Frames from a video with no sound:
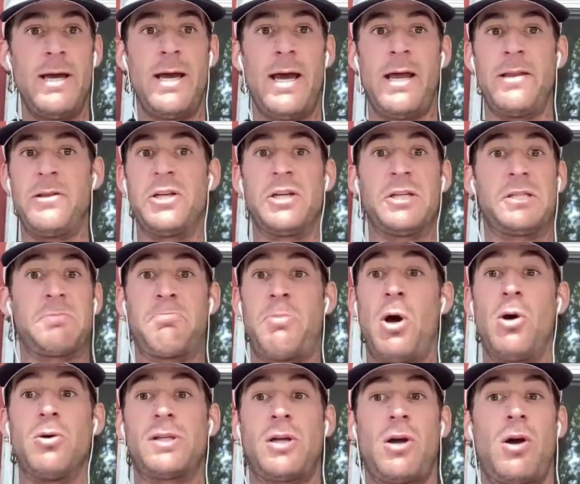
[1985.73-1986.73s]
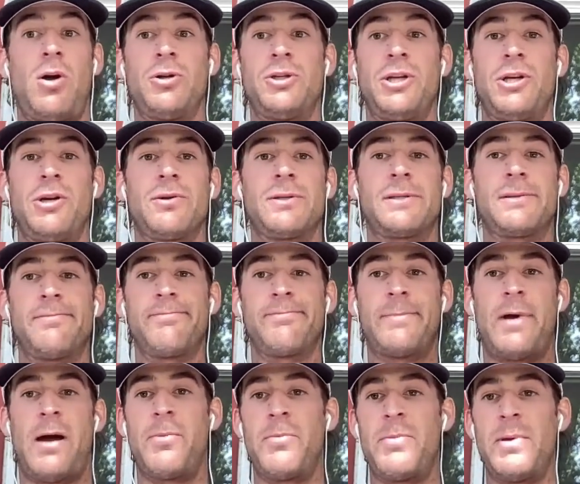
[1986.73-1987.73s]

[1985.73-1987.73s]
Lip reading: And just post-college, he goes, I'm going